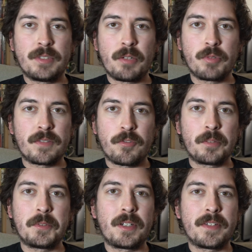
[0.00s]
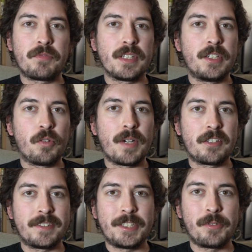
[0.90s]
that work for him don't even really know why
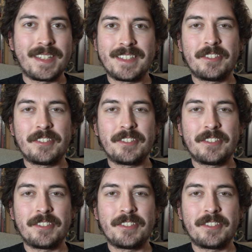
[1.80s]
they're doing it.